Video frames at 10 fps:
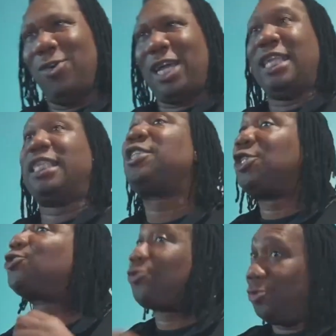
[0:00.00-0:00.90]
okay this
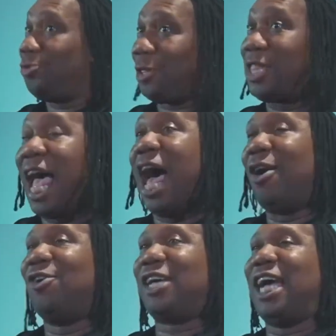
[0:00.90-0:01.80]
is truth
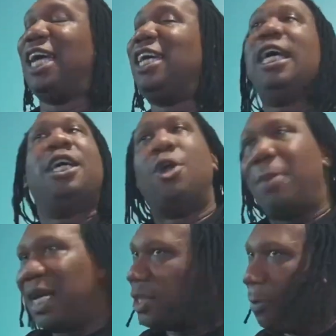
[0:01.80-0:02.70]
now okay
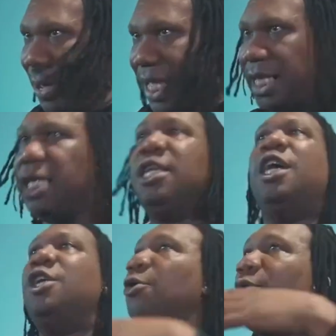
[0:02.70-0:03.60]
nobody's opinion
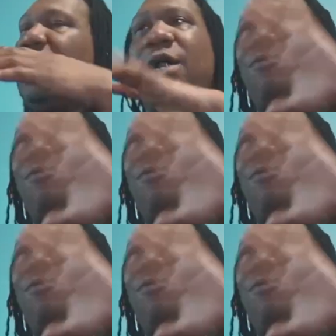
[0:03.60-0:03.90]
no